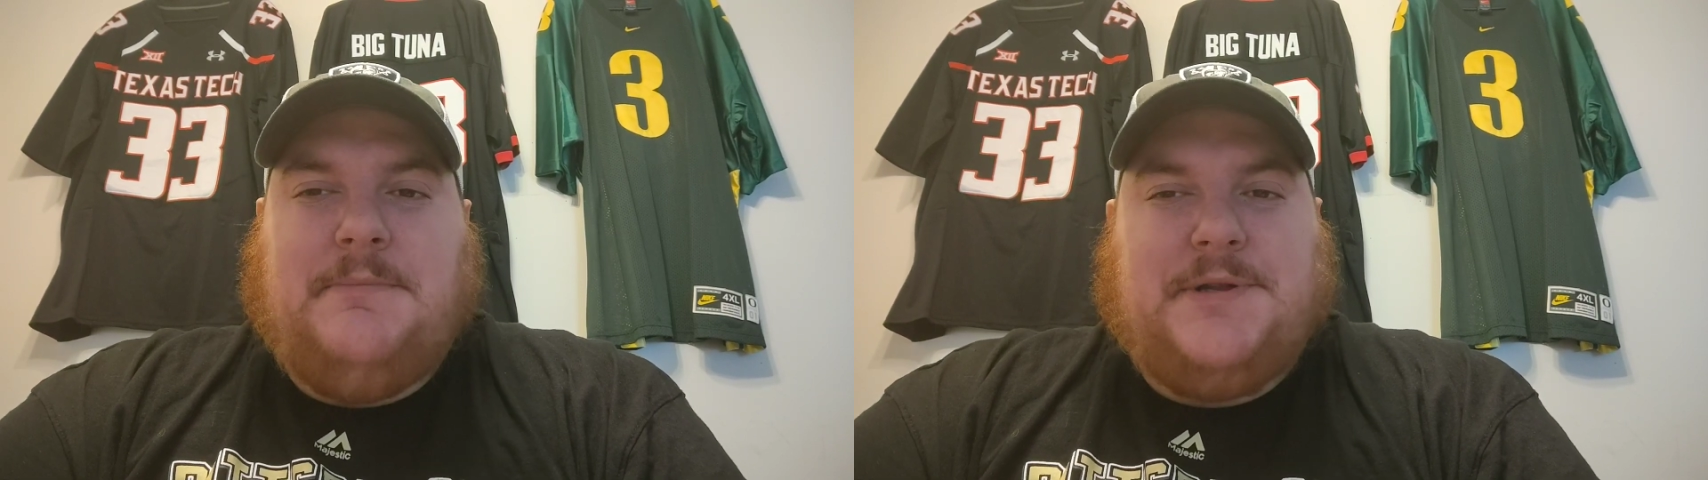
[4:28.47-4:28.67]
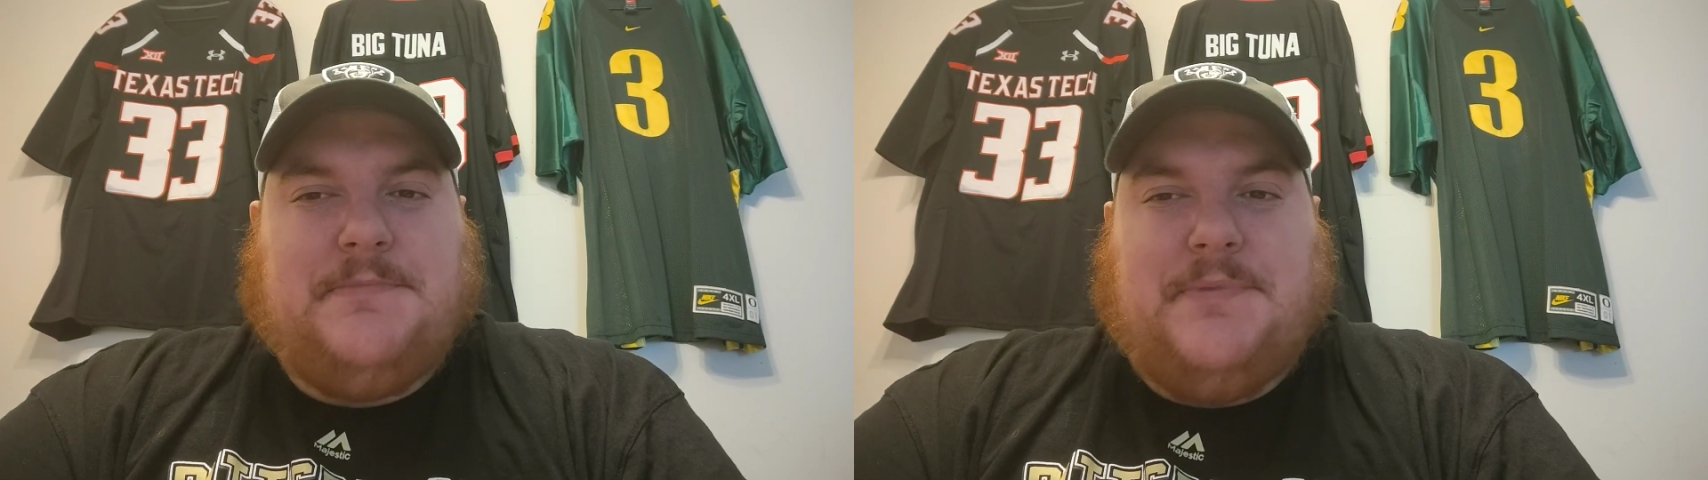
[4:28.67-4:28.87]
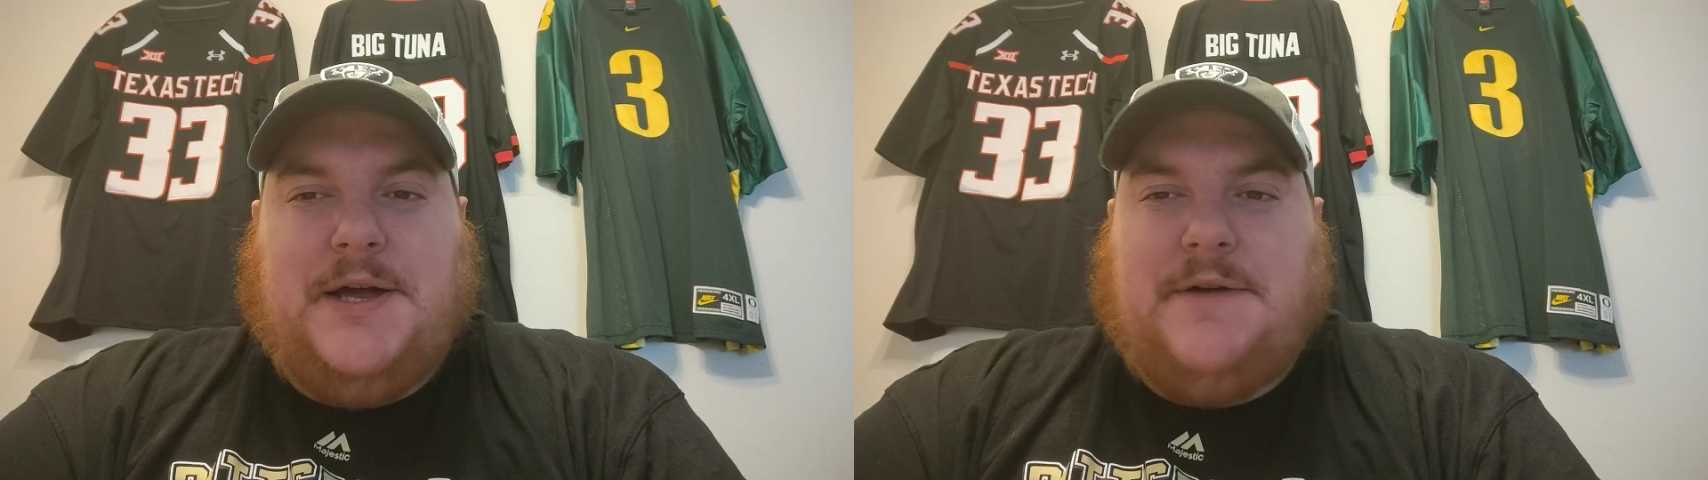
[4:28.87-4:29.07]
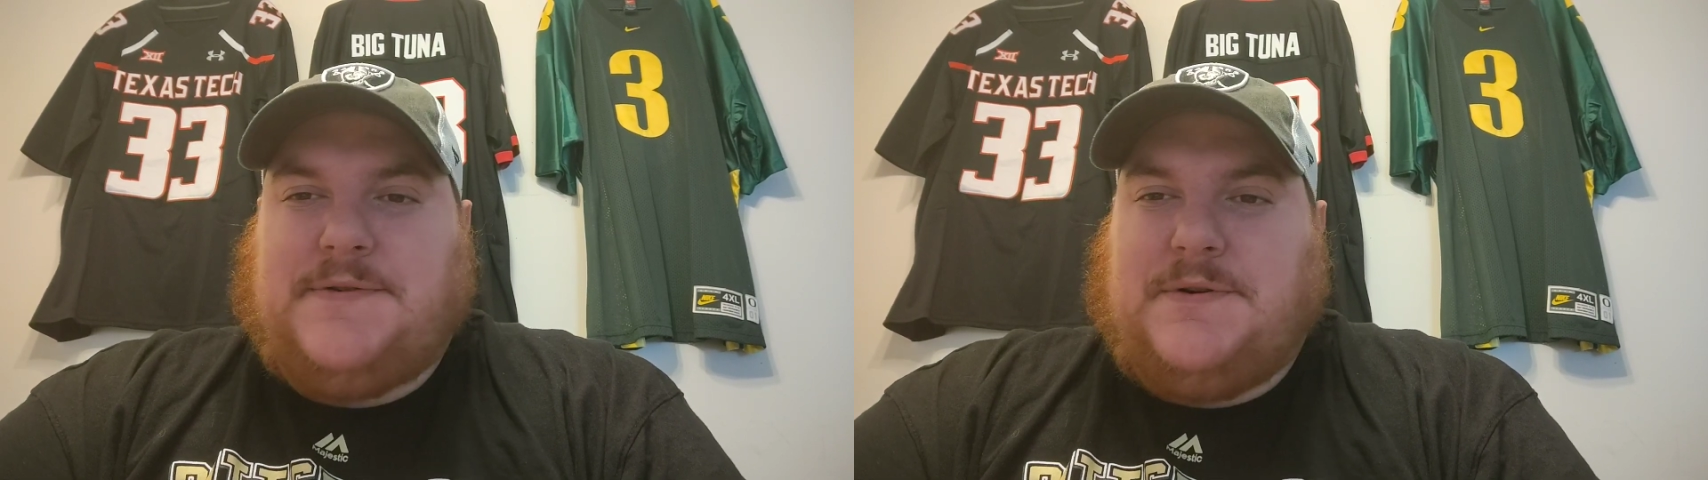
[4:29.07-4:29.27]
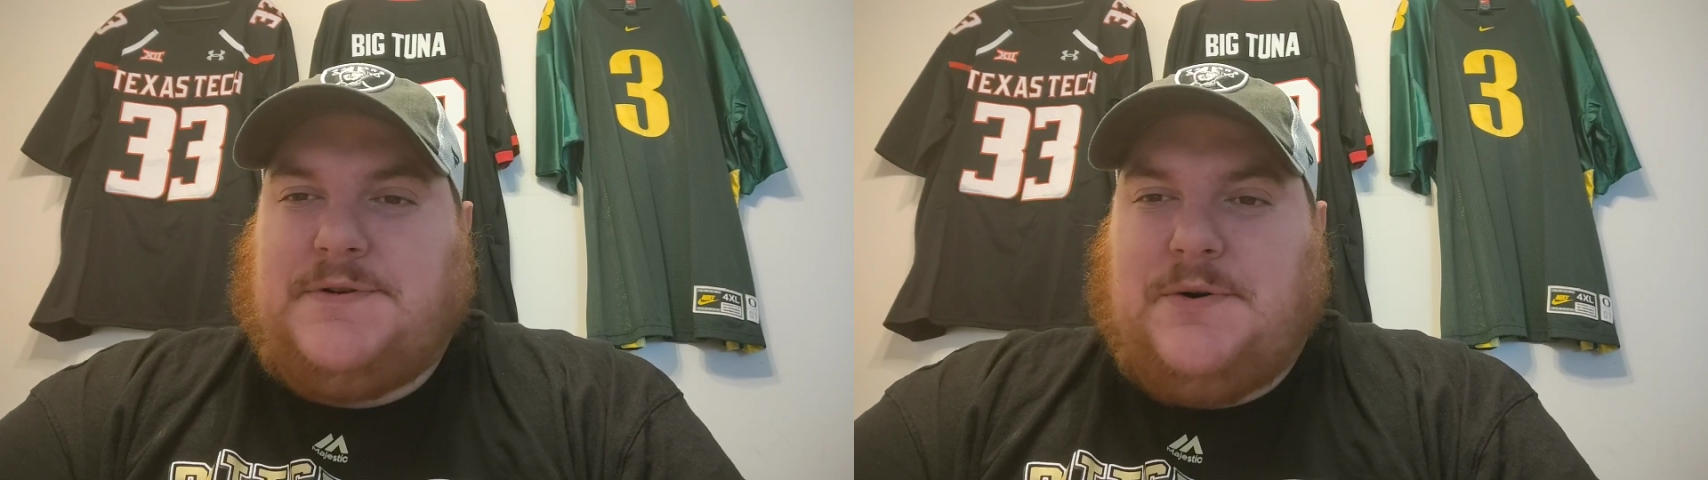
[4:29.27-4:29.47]
but the
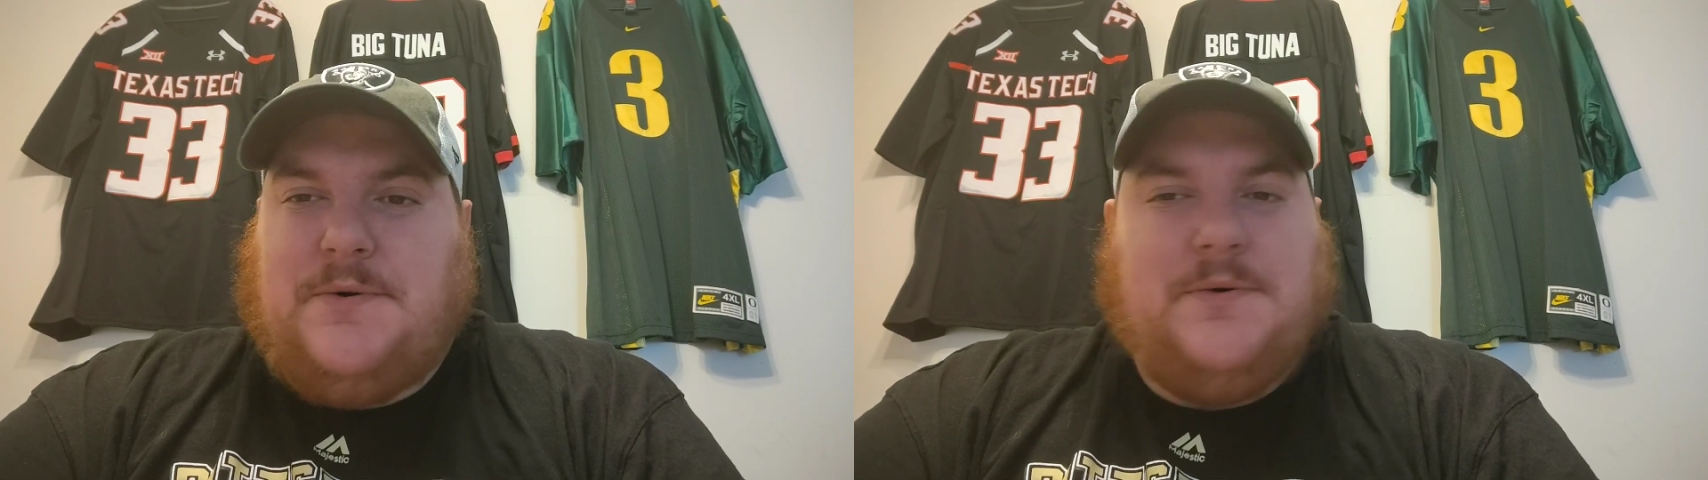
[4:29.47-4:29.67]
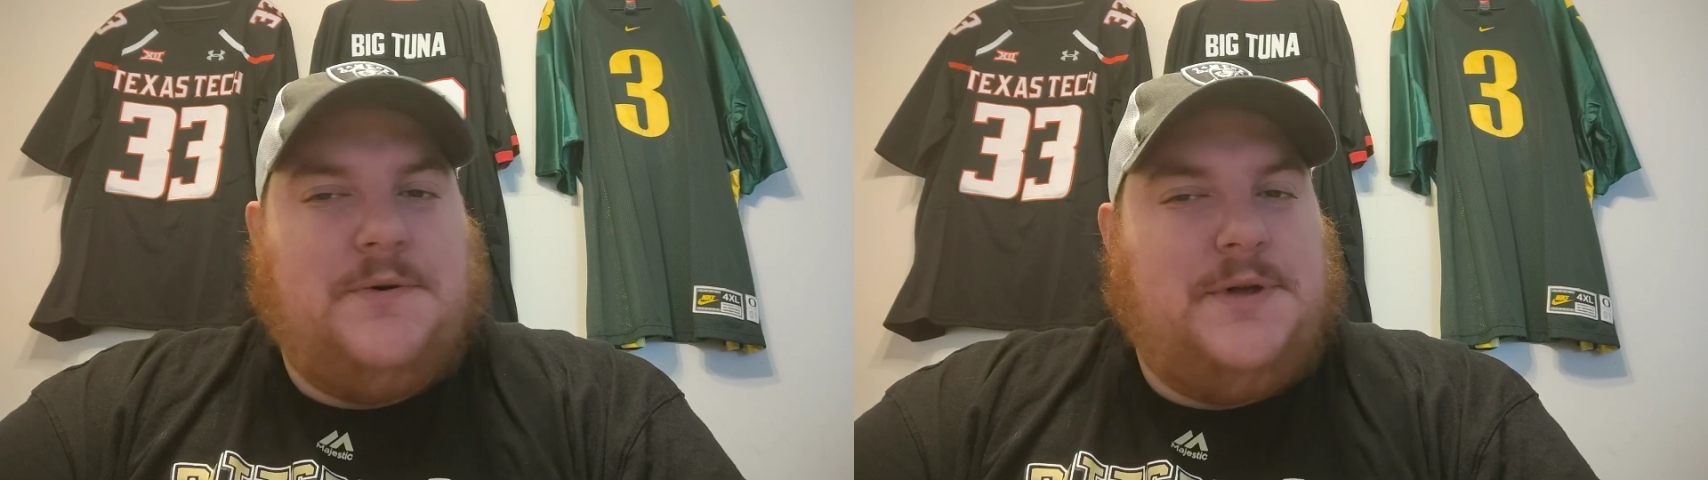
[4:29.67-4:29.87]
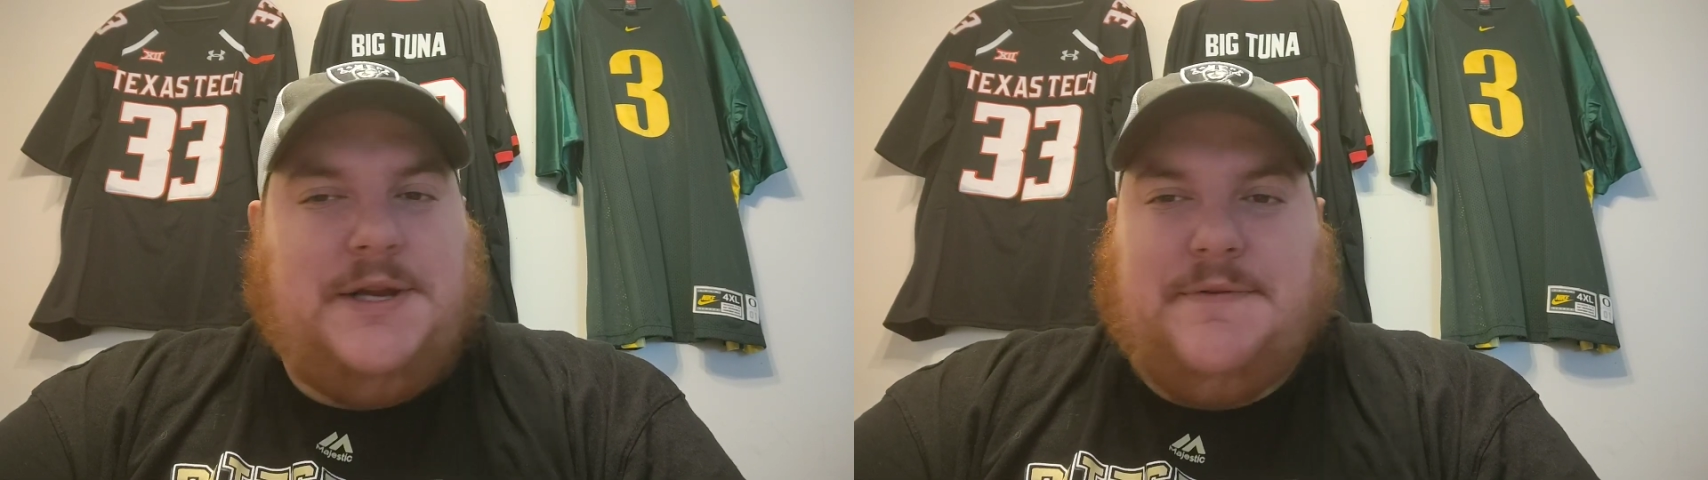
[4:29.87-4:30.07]
playoffs are a totally